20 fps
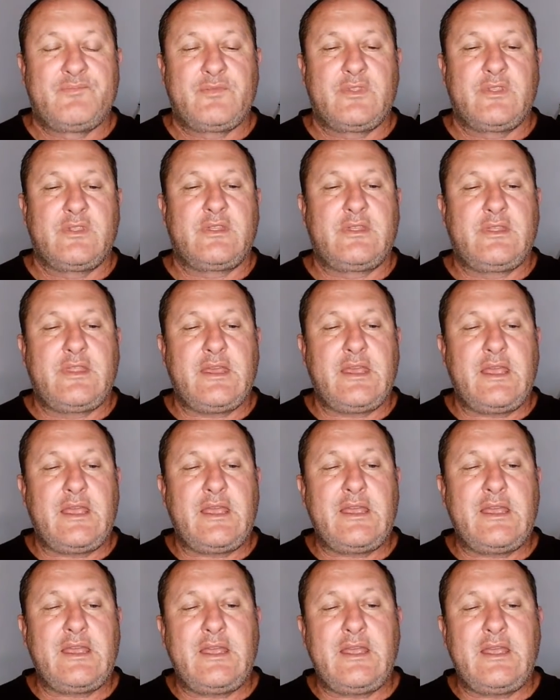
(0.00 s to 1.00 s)
they
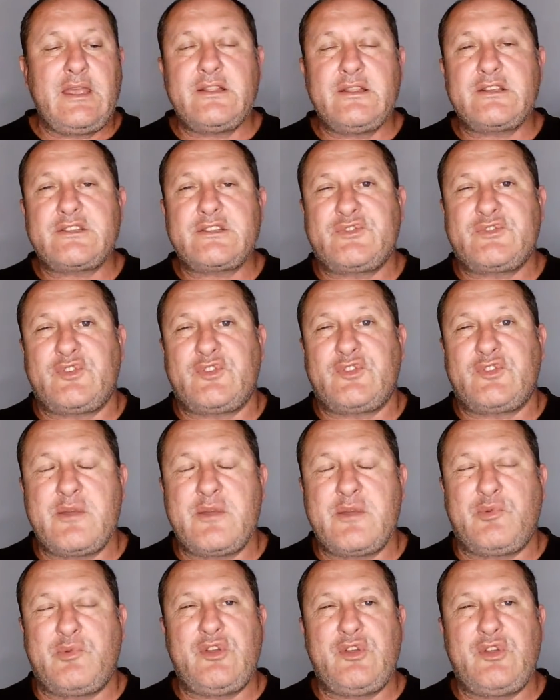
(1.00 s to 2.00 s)
in this Friday
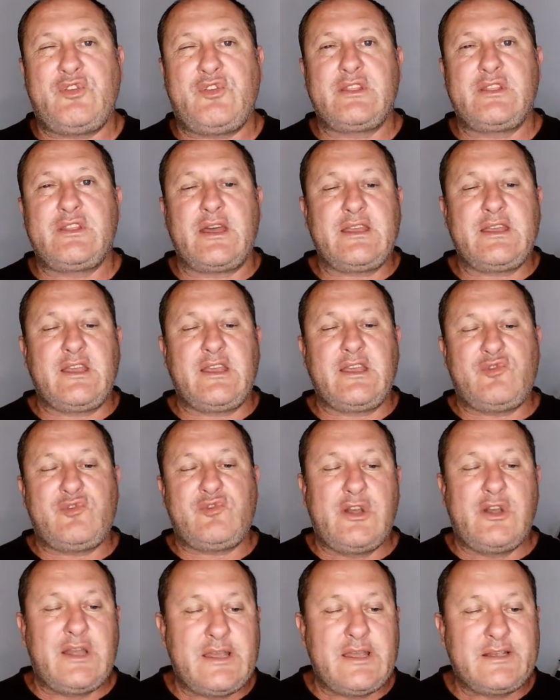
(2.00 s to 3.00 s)
briefing, they give you
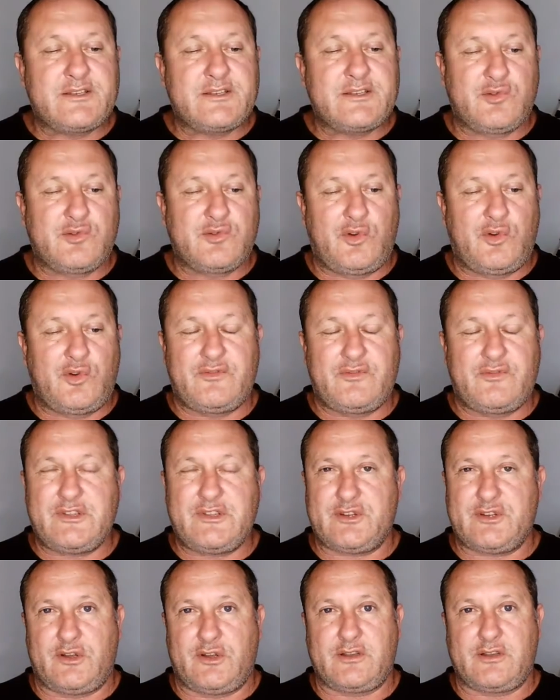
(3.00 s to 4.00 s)
links to all of these
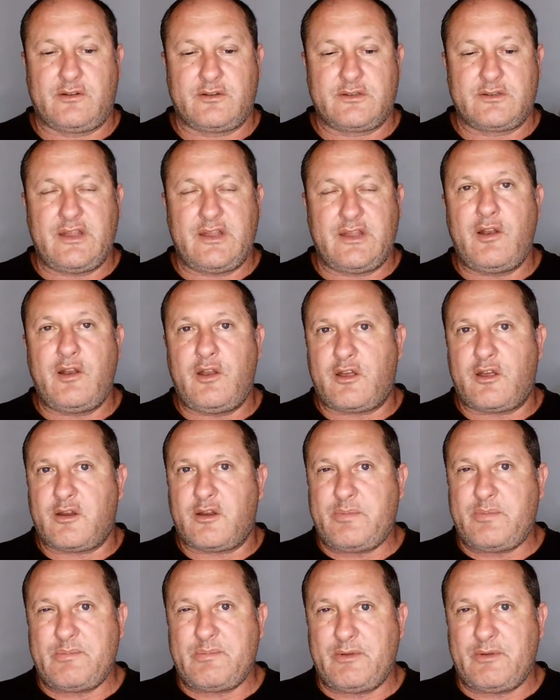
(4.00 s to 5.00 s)
articles, and a lot
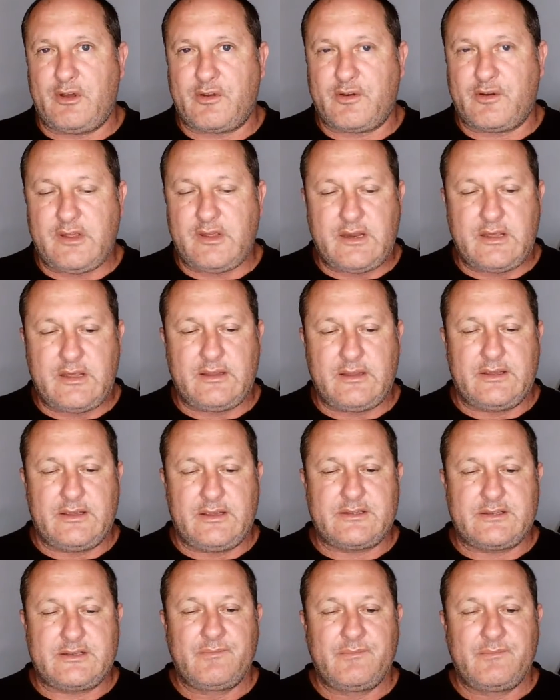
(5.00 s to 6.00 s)
of people are reading
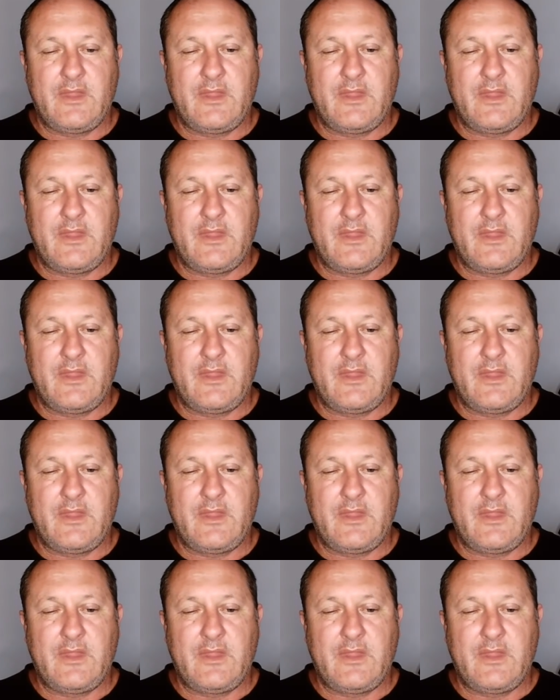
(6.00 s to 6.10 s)
these.